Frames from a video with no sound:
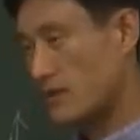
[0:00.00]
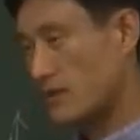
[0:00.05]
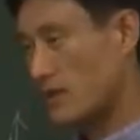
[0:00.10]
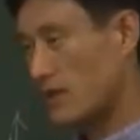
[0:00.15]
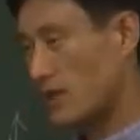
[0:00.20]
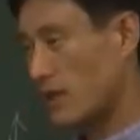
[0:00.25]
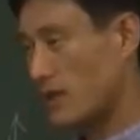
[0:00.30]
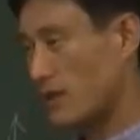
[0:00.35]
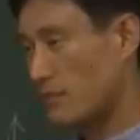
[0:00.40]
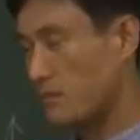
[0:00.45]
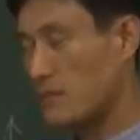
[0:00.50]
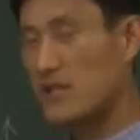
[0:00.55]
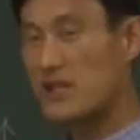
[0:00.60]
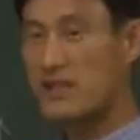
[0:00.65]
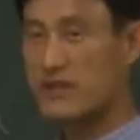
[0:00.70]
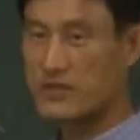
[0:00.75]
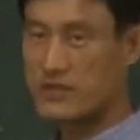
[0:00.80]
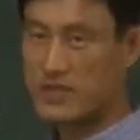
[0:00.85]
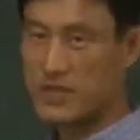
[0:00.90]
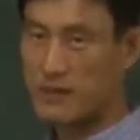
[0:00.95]
say
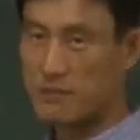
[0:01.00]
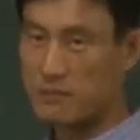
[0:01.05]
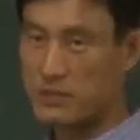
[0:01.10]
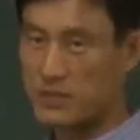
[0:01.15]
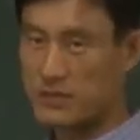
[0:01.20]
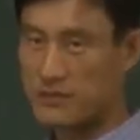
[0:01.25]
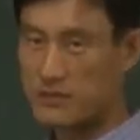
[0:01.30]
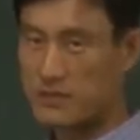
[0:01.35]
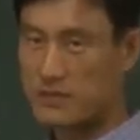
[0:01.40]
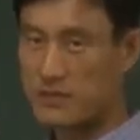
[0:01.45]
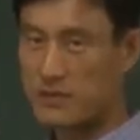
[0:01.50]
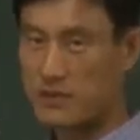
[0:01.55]
million samples,